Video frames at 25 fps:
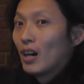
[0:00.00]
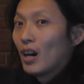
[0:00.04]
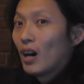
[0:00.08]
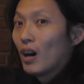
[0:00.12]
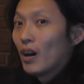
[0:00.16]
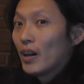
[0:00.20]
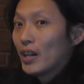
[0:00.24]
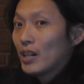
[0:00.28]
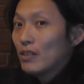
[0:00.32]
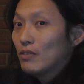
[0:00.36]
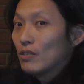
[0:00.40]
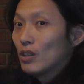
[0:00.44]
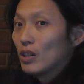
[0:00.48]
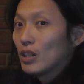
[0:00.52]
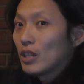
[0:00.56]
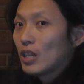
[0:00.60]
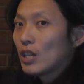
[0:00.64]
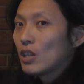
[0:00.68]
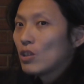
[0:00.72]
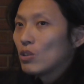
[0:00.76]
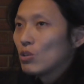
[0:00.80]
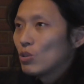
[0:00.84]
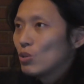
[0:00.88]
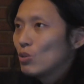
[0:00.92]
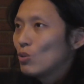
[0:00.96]
However,
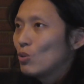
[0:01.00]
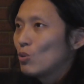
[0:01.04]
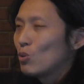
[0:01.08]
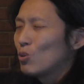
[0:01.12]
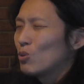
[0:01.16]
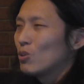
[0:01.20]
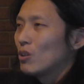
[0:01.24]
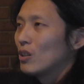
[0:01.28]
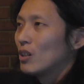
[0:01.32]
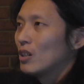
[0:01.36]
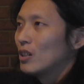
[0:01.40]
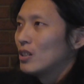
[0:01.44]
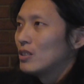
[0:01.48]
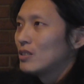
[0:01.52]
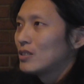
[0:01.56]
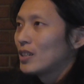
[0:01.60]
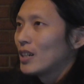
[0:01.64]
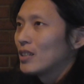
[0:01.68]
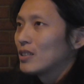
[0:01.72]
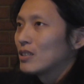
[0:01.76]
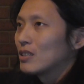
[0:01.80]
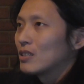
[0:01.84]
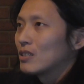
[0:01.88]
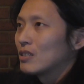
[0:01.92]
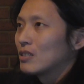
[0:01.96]
he knew
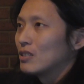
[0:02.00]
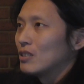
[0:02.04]
that